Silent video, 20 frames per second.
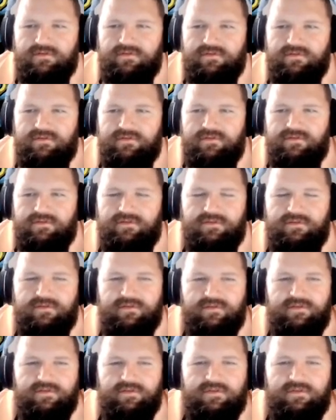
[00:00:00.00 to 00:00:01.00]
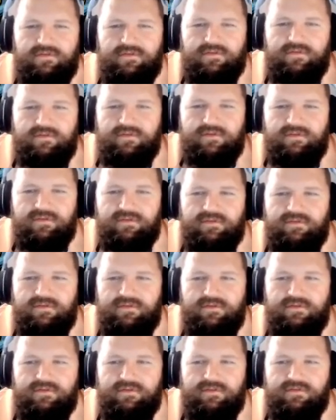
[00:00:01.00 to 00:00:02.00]

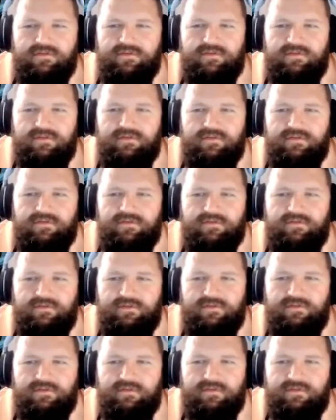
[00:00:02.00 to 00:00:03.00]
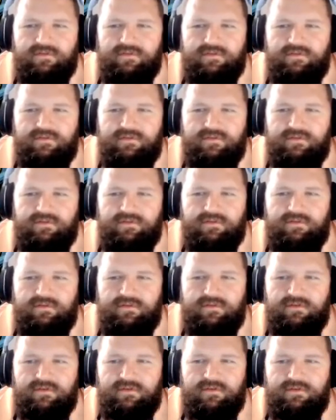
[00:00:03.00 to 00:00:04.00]

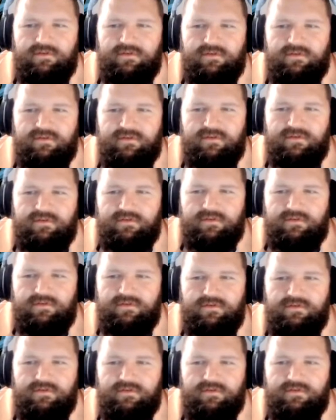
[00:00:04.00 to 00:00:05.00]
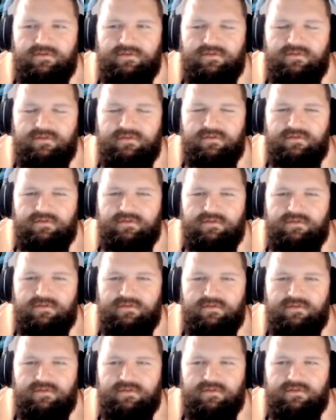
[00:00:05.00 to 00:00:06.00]

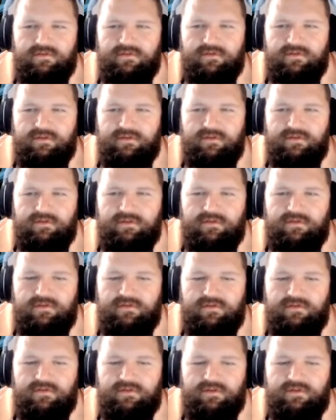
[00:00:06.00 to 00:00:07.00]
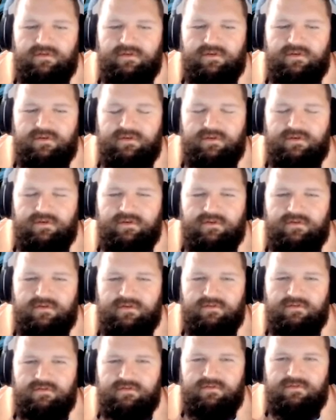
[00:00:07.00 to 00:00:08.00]
This person isn't speaking.